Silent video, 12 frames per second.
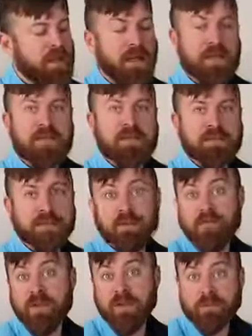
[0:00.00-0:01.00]
it's
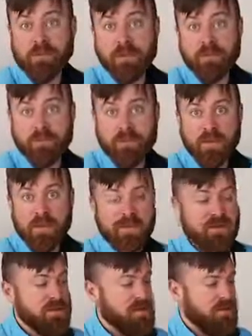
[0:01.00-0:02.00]
confusing because
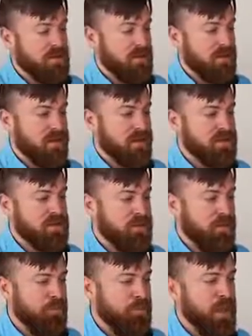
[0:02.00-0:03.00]
it's
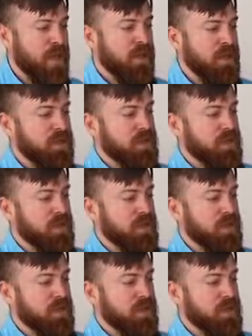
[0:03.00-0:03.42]
a big